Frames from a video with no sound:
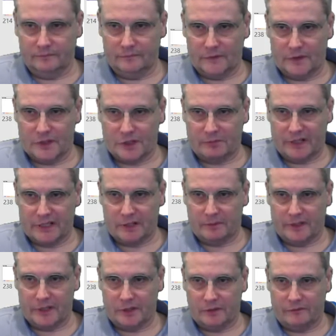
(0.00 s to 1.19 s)
split up
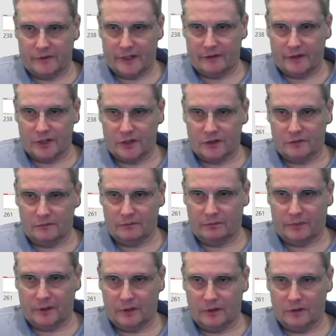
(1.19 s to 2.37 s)
into various
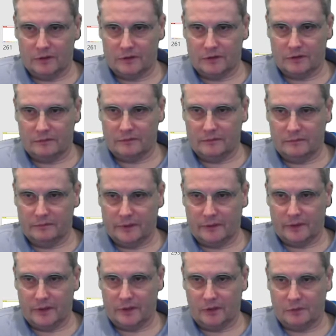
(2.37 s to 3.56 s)
parts, Poet
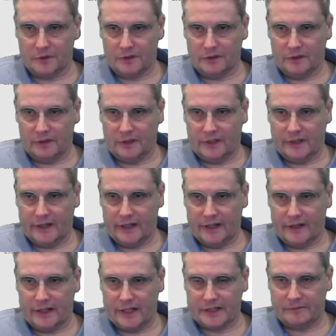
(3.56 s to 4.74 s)
adoption, and then
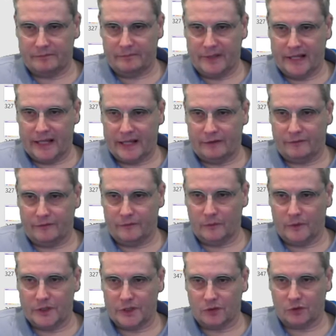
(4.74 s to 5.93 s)
there's PEAF,
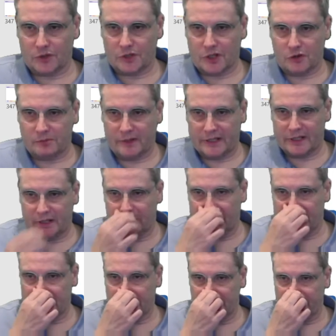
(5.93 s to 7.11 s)
which is also split up
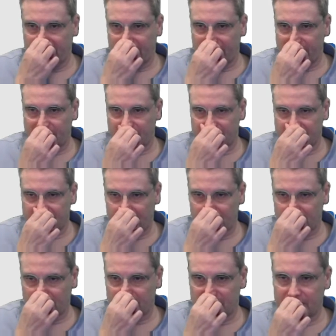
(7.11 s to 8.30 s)
into various
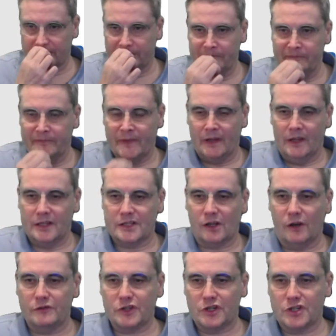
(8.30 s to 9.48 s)
sections. So
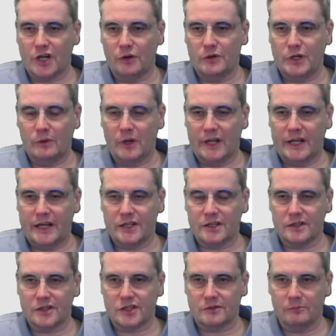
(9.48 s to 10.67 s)
I've just showed you a
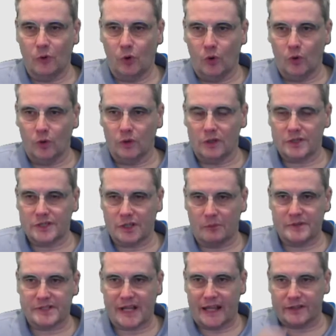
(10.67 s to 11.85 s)
small
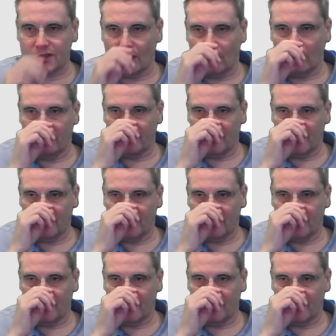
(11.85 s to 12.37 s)
subset of